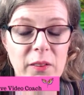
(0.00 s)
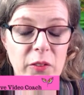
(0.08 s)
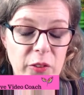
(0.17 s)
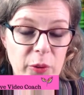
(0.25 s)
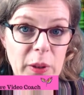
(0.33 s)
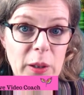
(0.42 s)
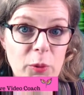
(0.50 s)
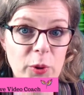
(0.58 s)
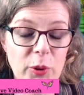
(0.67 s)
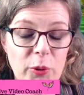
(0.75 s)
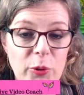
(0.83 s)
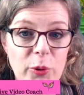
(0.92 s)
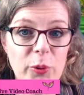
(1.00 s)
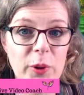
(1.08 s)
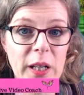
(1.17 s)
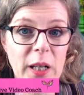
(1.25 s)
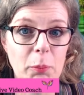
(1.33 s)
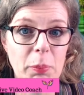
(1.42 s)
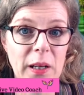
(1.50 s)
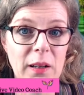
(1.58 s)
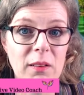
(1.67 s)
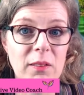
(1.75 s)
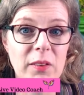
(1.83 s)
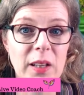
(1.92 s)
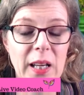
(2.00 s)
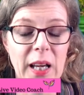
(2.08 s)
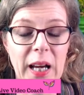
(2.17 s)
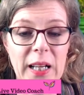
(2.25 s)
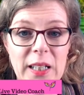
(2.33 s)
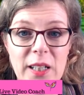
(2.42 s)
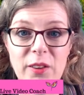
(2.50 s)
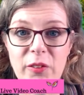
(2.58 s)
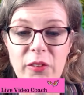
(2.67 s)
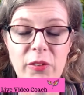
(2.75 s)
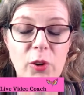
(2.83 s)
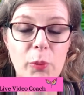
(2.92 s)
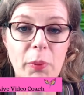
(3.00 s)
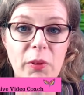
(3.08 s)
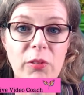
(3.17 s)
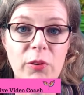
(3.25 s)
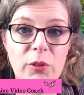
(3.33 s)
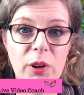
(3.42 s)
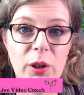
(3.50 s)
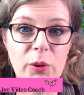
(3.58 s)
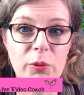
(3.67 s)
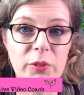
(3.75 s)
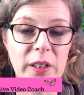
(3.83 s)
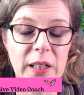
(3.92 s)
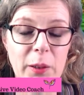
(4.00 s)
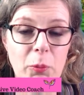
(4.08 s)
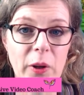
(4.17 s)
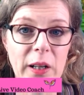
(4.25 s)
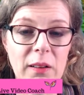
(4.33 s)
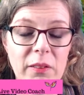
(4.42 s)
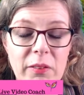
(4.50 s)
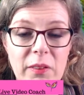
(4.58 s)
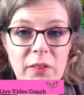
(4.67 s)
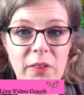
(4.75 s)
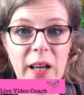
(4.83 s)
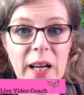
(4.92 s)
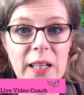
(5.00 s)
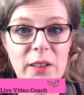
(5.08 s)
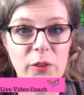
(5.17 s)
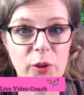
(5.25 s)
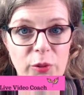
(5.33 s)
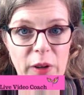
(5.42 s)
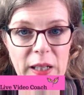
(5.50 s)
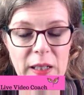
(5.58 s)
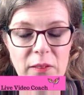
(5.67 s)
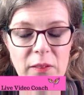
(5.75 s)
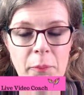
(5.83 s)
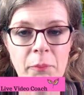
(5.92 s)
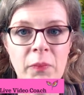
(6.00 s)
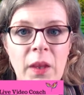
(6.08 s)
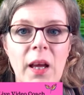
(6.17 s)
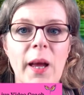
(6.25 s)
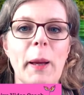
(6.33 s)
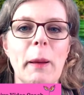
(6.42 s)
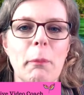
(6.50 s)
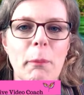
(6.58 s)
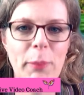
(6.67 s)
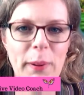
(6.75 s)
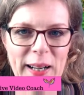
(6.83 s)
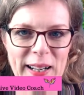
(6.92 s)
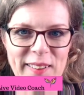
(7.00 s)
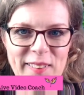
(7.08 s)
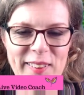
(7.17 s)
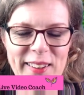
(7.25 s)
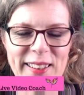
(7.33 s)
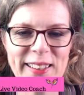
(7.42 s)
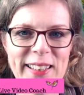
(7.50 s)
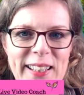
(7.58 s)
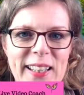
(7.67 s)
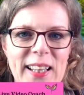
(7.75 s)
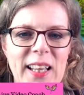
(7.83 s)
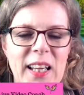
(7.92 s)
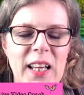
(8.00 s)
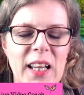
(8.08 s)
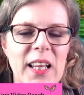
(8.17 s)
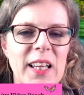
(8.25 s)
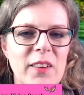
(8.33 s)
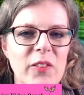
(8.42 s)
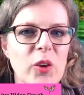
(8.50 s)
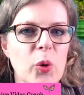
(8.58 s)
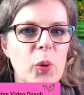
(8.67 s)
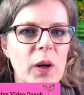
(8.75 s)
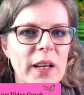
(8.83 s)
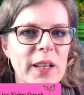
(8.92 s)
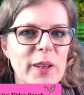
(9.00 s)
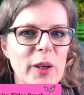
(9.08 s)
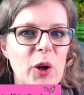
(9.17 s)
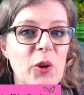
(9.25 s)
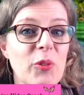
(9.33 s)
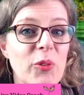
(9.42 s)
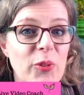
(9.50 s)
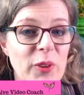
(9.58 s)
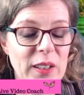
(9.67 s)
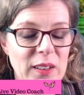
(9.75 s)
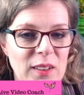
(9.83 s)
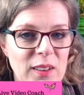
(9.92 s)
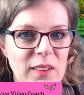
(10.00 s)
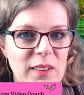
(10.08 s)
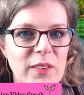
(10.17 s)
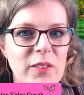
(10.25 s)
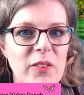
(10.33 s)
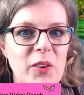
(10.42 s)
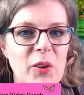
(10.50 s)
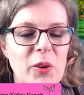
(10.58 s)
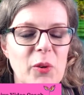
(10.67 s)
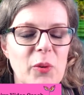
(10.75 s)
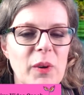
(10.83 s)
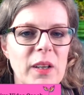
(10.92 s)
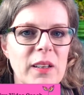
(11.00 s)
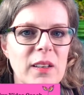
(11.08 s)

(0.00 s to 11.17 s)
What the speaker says: doing, what you're talking about, and it can stop the scroll really well. So that is great, but it's quite a fiddle to